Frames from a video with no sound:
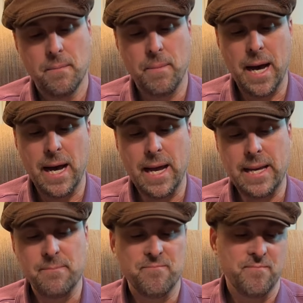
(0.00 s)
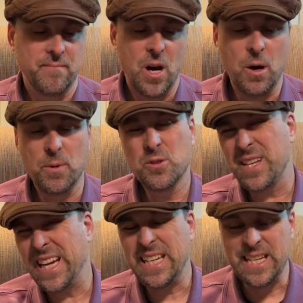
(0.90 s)
by almost
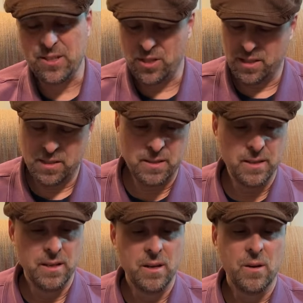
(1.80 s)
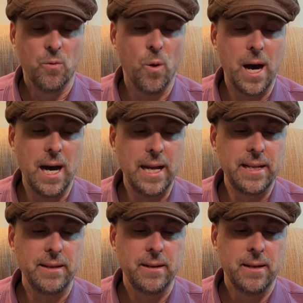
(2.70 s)
8 inches
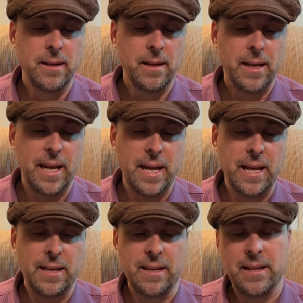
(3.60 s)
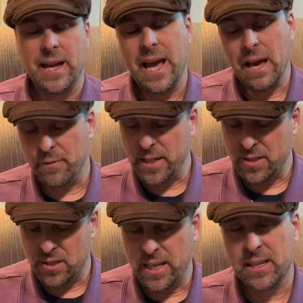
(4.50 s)
wide and half an
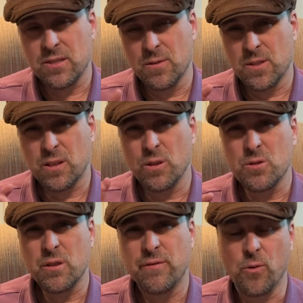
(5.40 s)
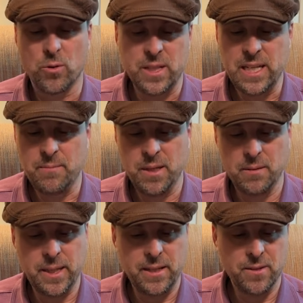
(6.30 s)
inch thick, so it's close to 14
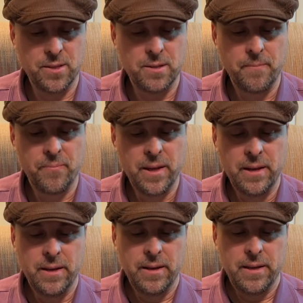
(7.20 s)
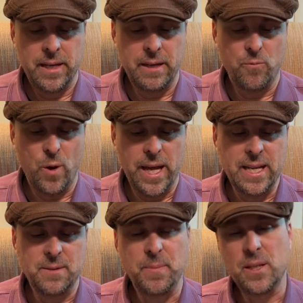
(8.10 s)
millimeters. It
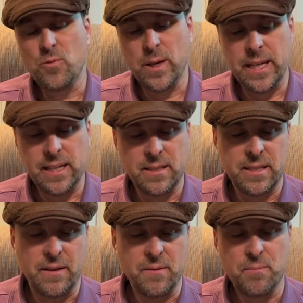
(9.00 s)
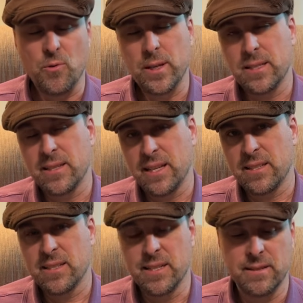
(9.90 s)
weighs between
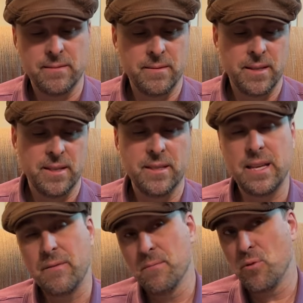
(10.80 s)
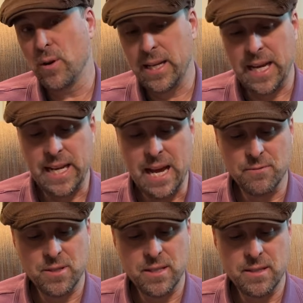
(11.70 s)
7.6 and 7.8
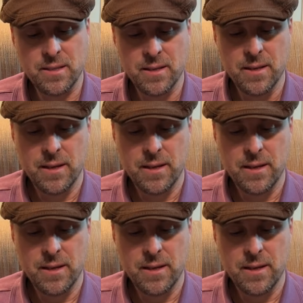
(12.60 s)
ounces.